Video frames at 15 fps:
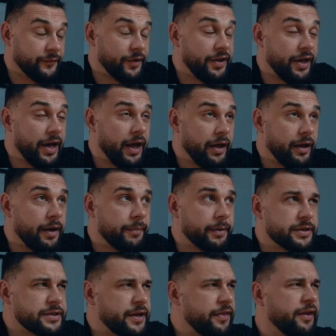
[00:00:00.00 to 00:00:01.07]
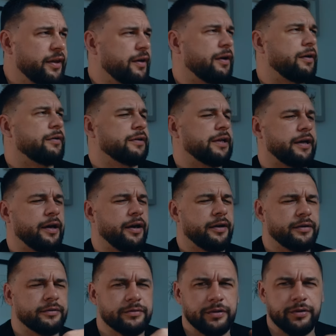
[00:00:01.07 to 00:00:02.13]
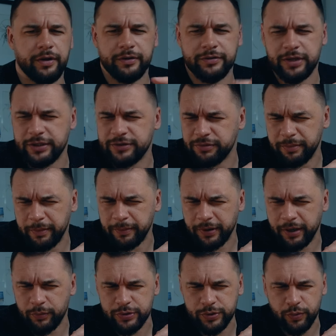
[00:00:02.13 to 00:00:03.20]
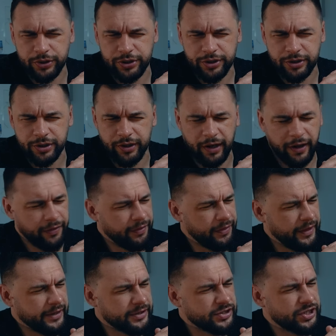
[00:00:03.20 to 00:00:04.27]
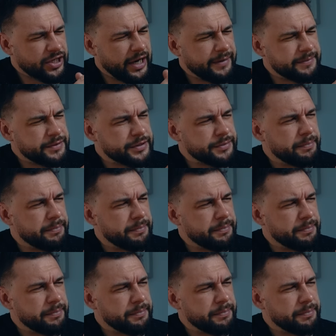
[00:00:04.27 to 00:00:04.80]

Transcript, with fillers: Yeah, yeah, because I think our like uh, I do not remember I was watching I think James